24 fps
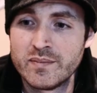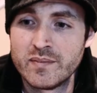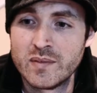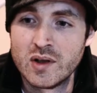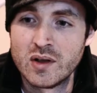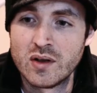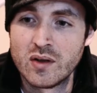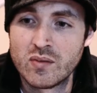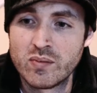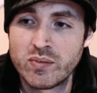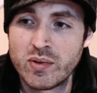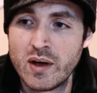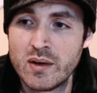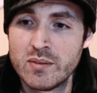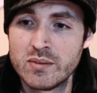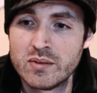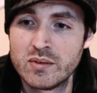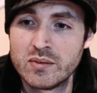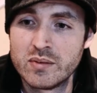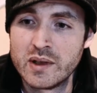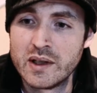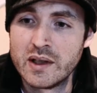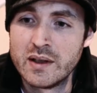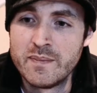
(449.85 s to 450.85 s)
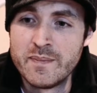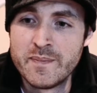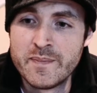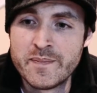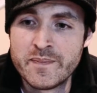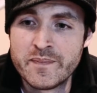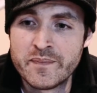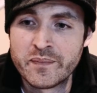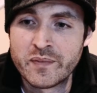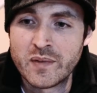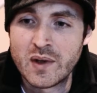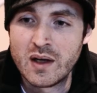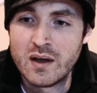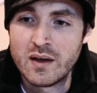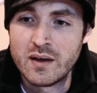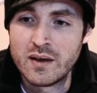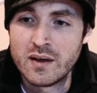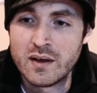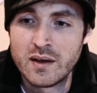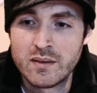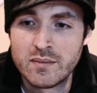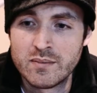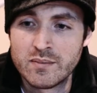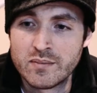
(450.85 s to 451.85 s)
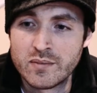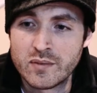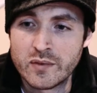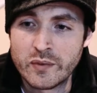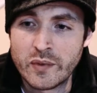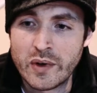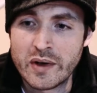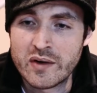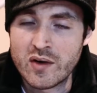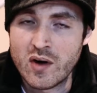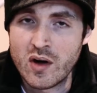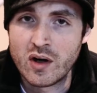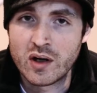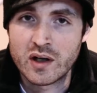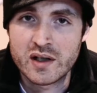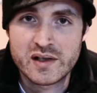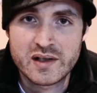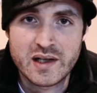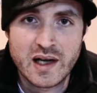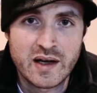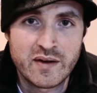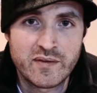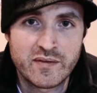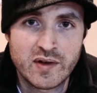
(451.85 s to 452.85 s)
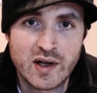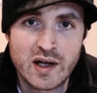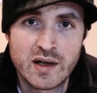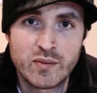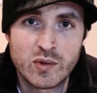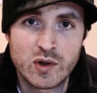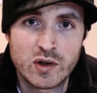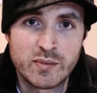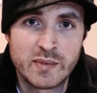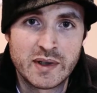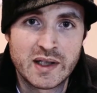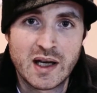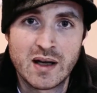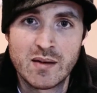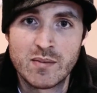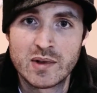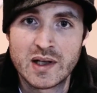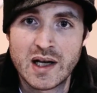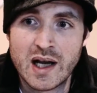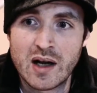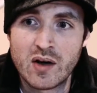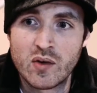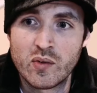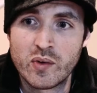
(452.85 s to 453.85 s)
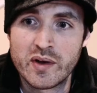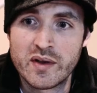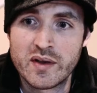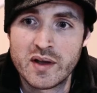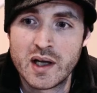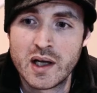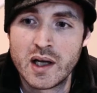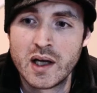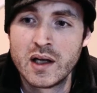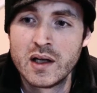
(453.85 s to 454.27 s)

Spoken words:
you know, probably around August timeframe, we're going to be coming out with